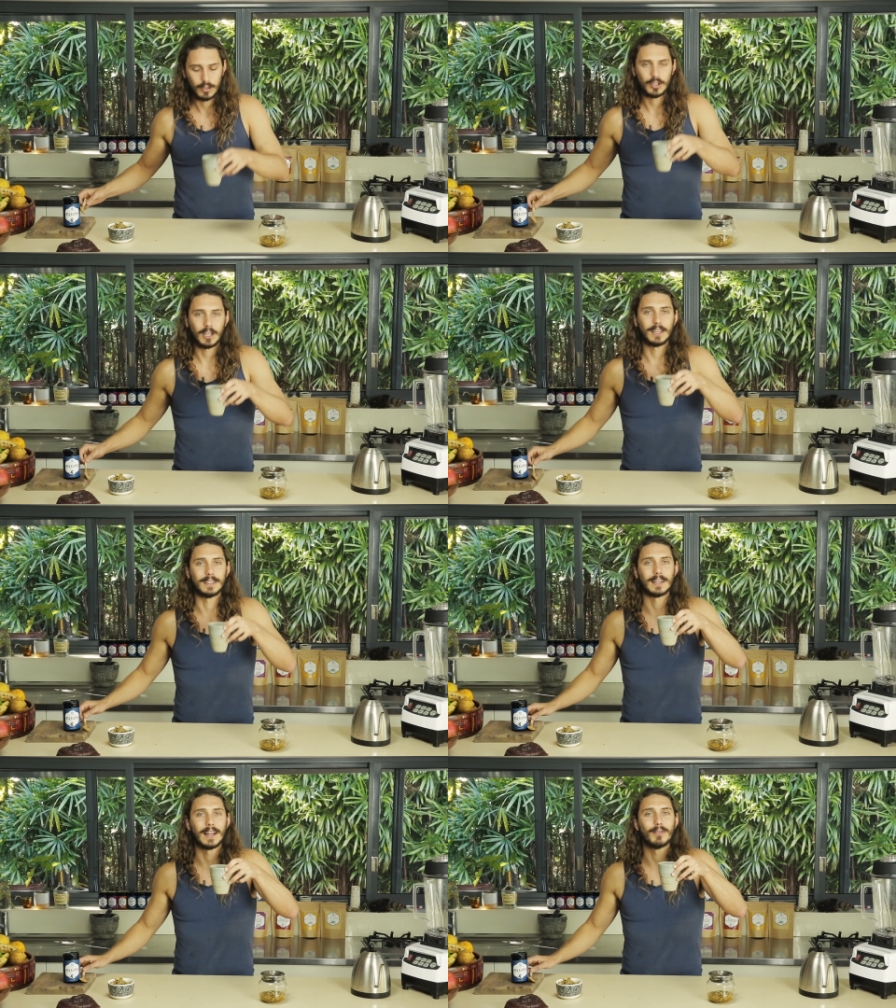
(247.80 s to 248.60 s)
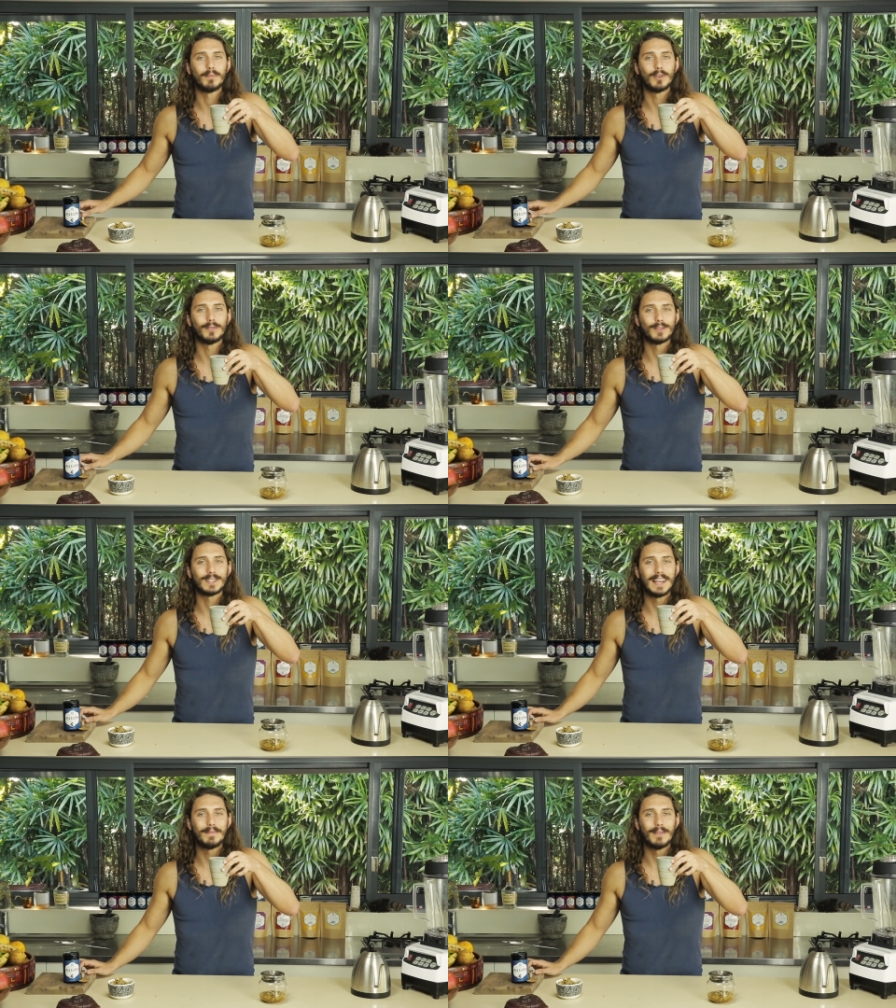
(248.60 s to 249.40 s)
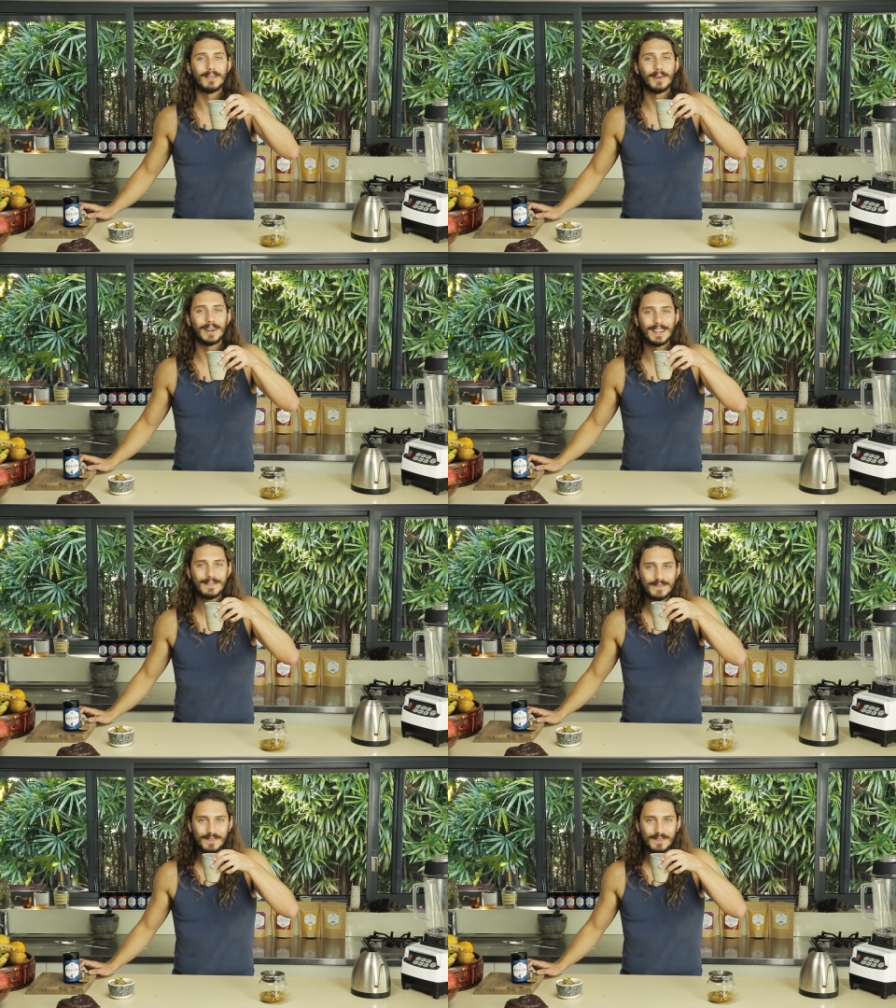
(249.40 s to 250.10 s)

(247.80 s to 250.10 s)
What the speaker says: Cheers and have a beautiful sleep, everybody.